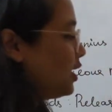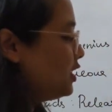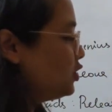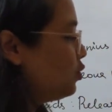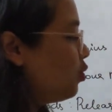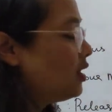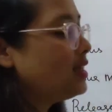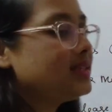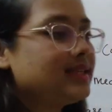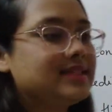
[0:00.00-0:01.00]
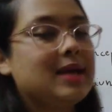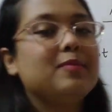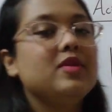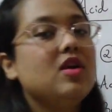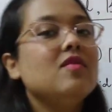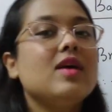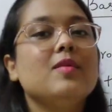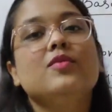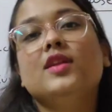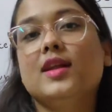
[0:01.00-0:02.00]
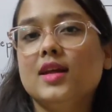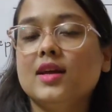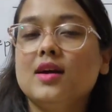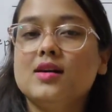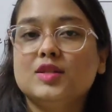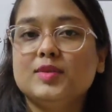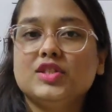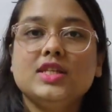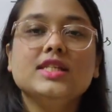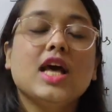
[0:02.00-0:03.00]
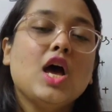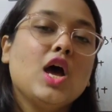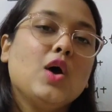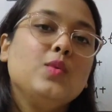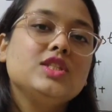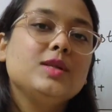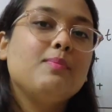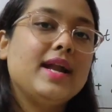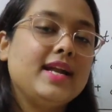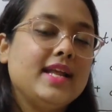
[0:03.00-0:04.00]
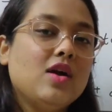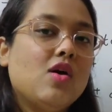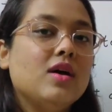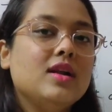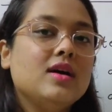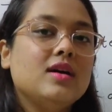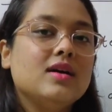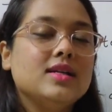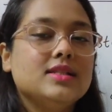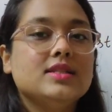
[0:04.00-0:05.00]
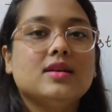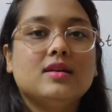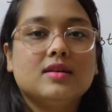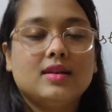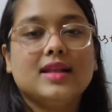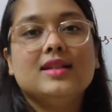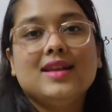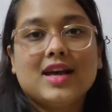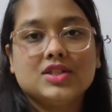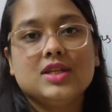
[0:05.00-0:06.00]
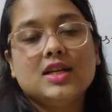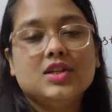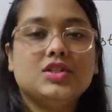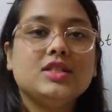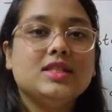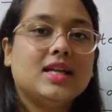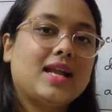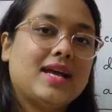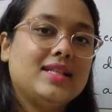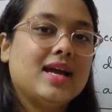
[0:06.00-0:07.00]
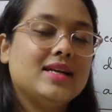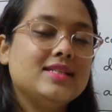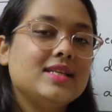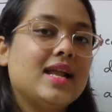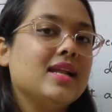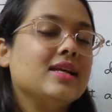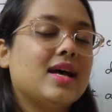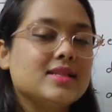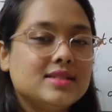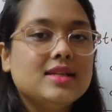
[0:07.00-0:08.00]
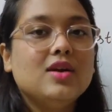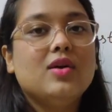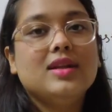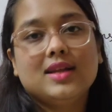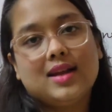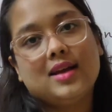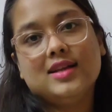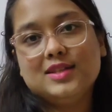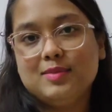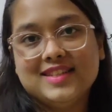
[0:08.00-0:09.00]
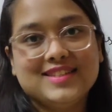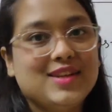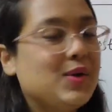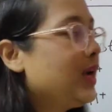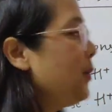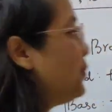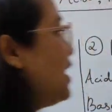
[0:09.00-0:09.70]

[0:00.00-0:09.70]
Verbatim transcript: Okay. So water is an example of amphoteric uh, species which depending on uh, its uh, like the reaction conditions, it can either act as an acid or it can act as a base. Okay,